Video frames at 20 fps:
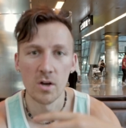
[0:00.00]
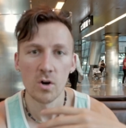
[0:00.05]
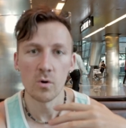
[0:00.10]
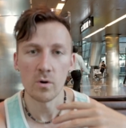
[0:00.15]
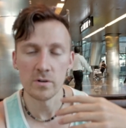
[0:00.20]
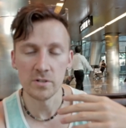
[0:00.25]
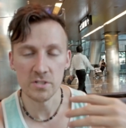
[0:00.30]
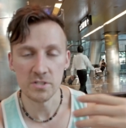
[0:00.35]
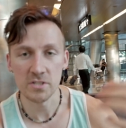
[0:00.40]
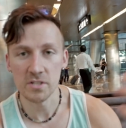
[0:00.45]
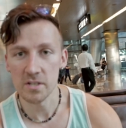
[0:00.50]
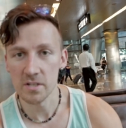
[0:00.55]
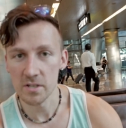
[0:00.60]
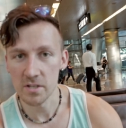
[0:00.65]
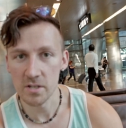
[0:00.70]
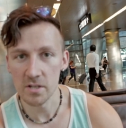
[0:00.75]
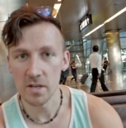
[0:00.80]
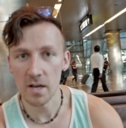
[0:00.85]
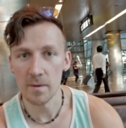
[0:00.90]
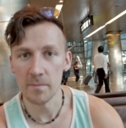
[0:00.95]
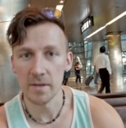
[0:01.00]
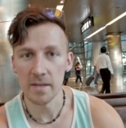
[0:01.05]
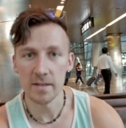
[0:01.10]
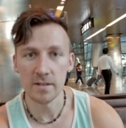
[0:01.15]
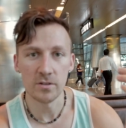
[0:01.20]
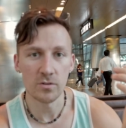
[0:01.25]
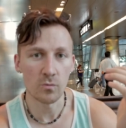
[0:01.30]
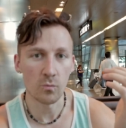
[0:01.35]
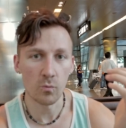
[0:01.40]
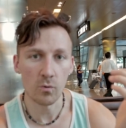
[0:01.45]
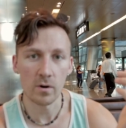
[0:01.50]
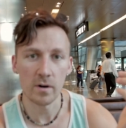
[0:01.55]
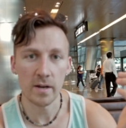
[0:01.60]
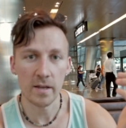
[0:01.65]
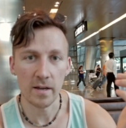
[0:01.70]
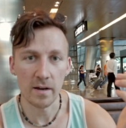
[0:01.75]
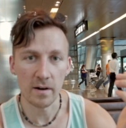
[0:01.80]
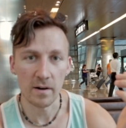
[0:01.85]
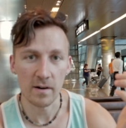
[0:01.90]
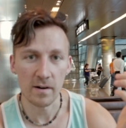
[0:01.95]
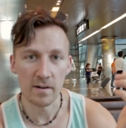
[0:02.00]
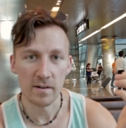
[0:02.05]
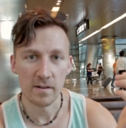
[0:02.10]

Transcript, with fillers: or just coming into work here.